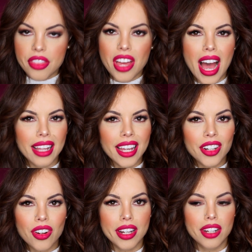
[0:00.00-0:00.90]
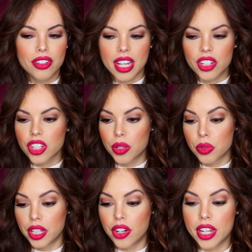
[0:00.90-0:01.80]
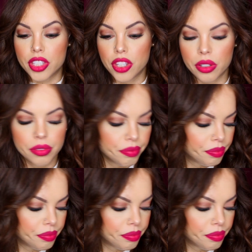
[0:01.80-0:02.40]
The highlighter on here is actually really great too.